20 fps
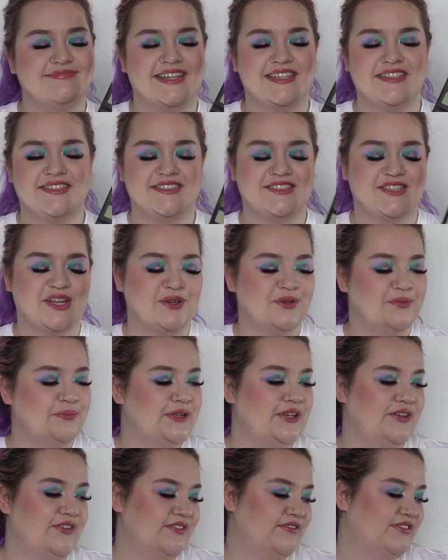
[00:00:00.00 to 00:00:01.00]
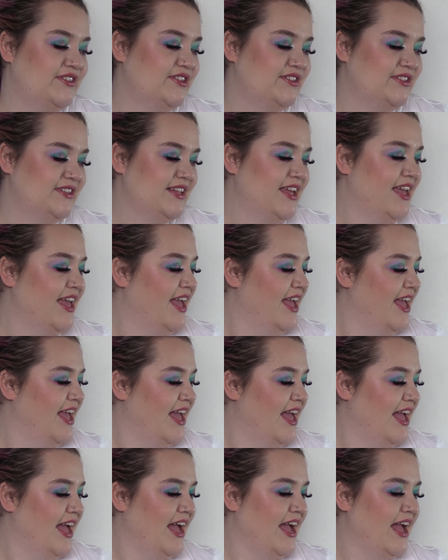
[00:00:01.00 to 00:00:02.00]
it's so beautiful.
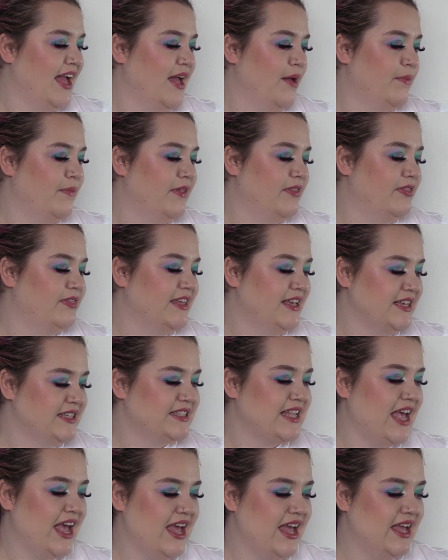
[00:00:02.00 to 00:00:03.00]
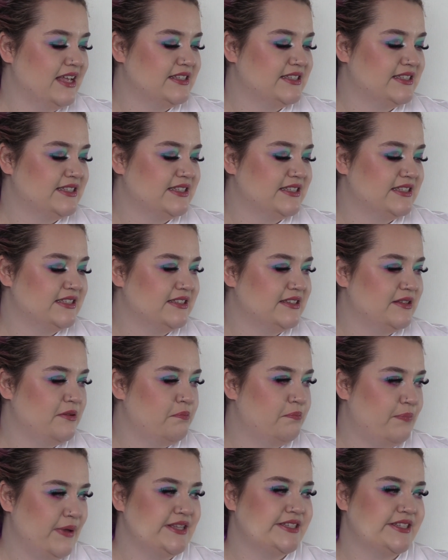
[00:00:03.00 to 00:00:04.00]
Um, this has
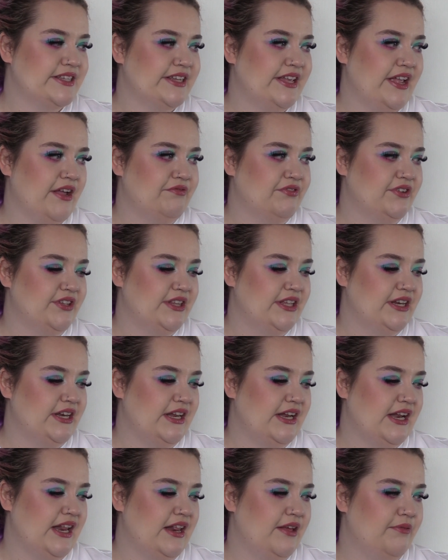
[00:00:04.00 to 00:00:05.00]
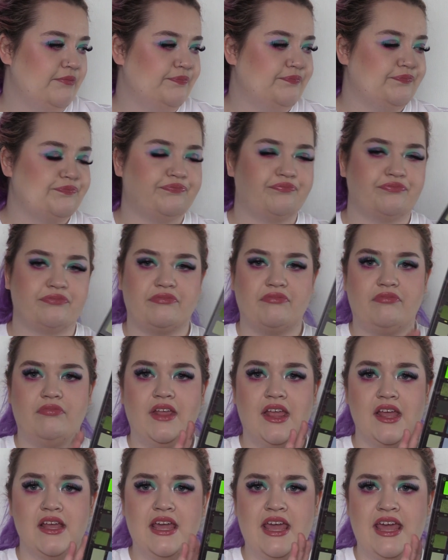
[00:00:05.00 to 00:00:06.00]
basically everything in it.
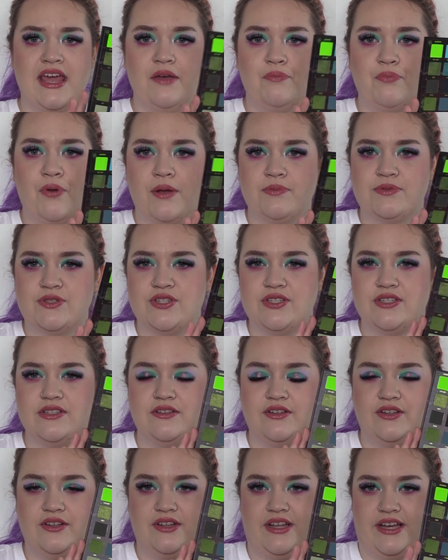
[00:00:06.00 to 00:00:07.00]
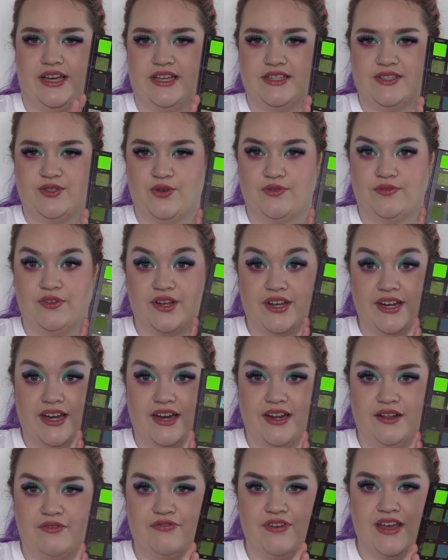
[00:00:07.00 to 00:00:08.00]
It perhaps doesn't look like it's sort of looking
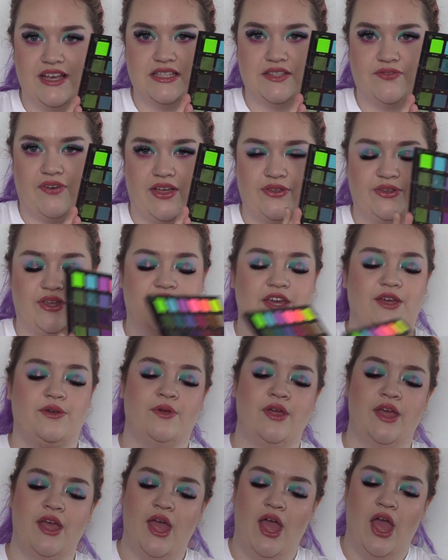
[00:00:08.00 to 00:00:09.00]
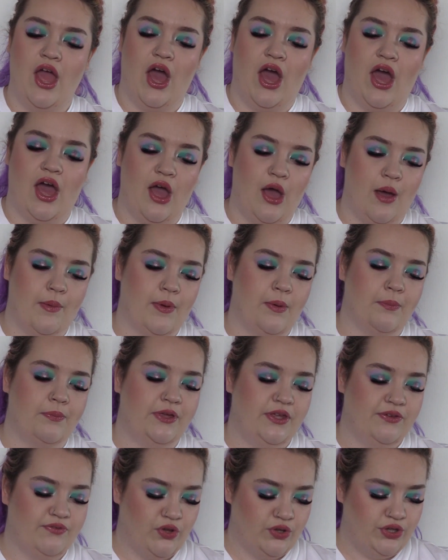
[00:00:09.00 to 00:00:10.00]
at face value, um,
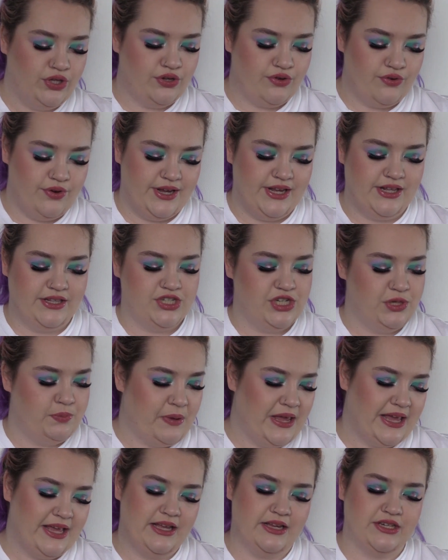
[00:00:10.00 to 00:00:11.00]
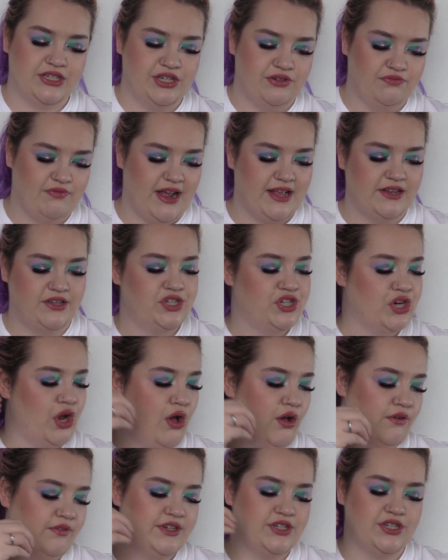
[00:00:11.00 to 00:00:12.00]
but you've got your greens, your pinks, your reds,
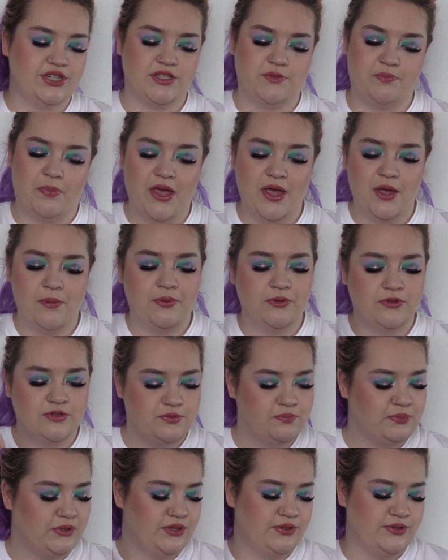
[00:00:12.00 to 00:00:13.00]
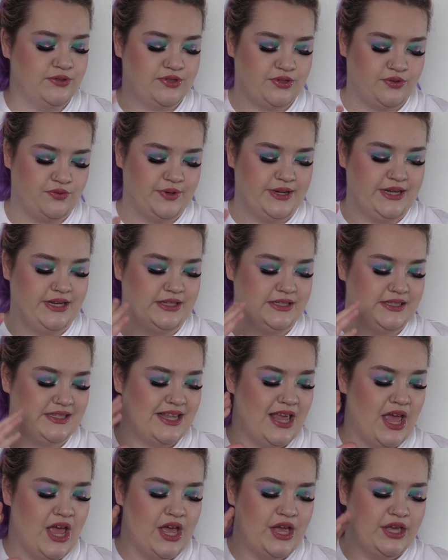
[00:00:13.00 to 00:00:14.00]
your oranges, purples, blues,
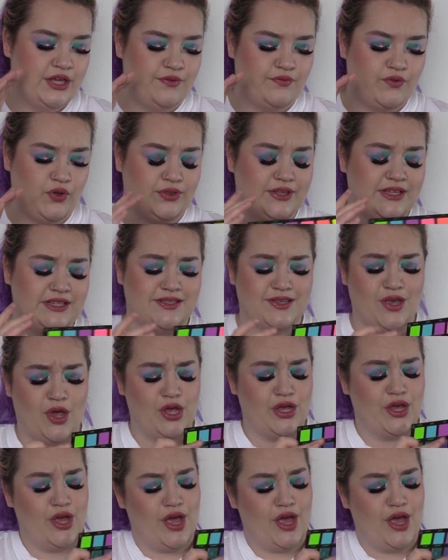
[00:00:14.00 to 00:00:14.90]
greens. You've got these